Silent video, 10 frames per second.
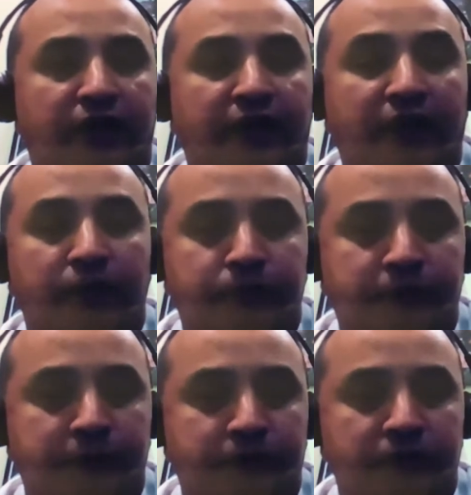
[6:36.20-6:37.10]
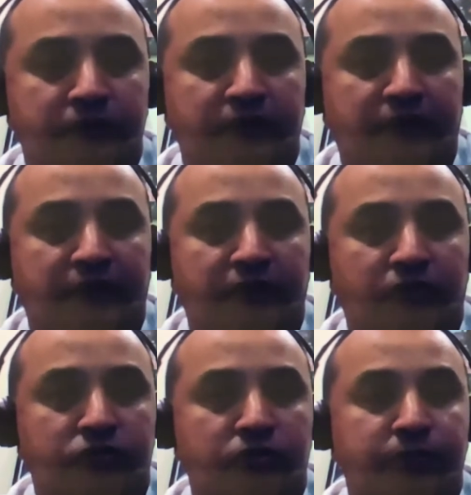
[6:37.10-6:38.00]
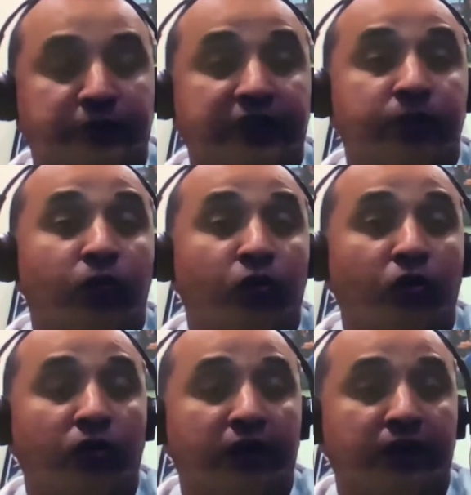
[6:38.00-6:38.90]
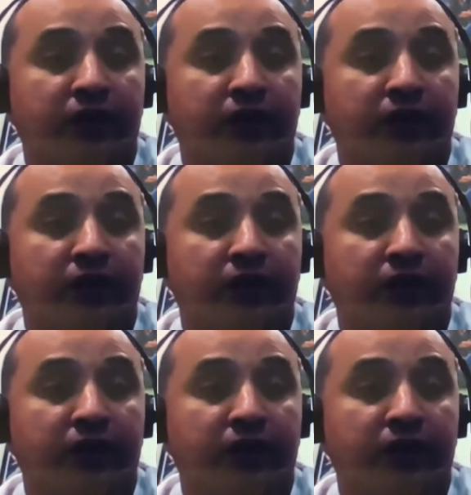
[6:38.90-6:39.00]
help people and also bring in more